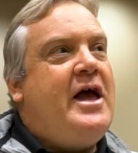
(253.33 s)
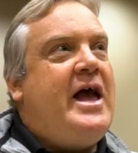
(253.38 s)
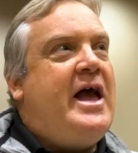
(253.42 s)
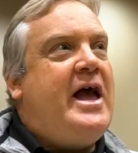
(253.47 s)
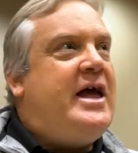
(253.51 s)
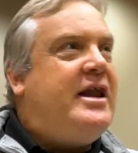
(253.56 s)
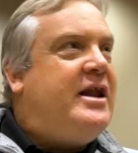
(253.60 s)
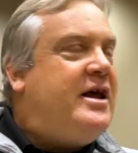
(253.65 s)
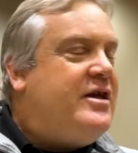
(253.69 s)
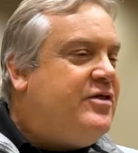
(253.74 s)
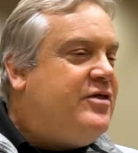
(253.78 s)

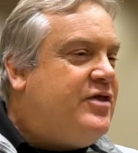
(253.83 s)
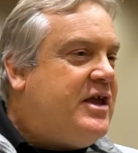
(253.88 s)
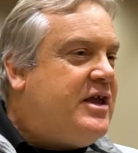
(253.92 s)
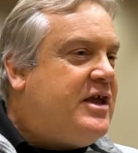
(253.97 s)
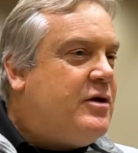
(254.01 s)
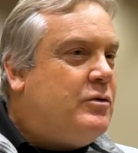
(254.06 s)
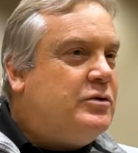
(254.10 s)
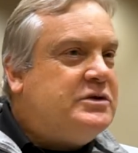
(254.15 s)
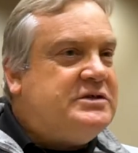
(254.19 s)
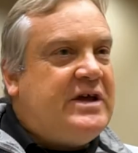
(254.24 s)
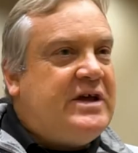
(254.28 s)
And I
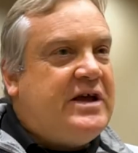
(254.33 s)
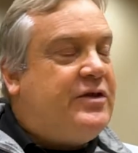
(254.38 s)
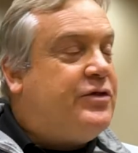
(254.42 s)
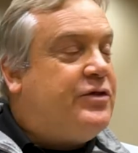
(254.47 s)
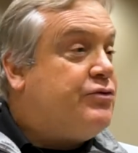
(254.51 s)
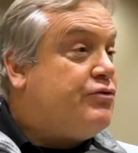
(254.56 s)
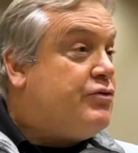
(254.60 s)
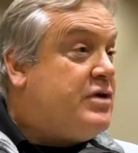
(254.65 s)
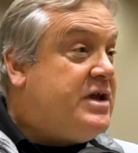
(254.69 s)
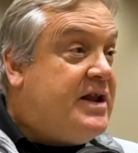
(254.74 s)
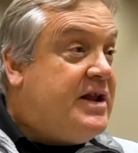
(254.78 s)
think it was like
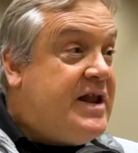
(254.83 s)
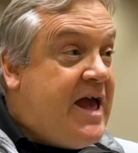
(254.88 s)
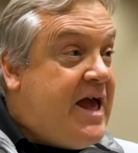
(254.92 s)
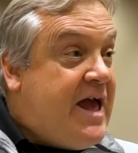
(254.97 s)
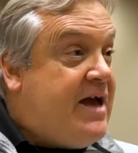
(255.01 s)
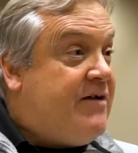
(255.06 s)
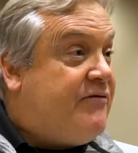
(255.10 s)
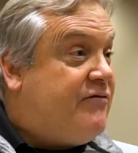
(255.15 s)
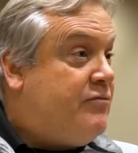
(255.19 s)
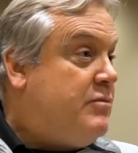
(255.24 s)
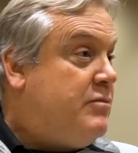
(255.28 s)

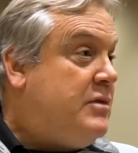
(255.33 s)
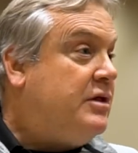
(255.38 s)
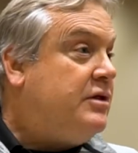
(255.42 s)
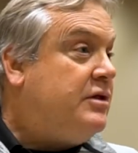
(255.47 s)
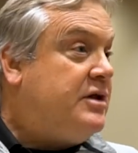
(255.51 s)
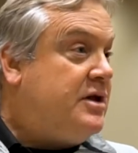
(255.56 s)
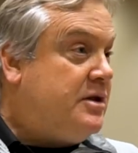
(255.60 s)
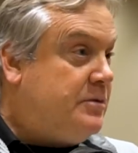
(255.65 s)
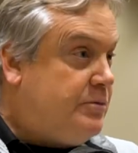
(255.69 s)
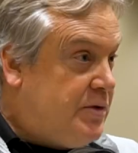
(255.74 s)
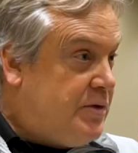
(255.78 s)
3.5
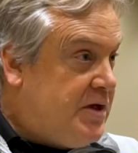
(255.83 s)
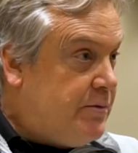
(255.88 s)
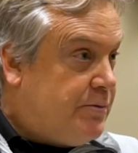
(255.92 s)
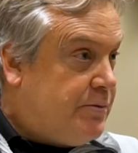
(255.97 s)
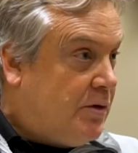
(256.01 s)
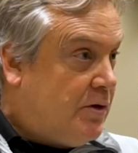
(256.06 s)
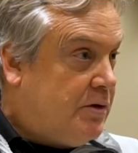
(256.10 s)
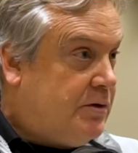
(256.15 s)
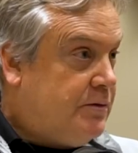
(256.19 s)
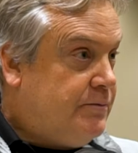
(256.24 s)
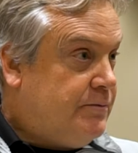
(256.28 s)
million
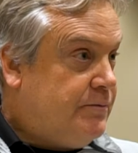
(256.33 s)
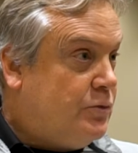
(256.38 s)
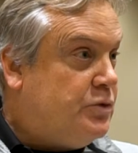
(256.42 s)
people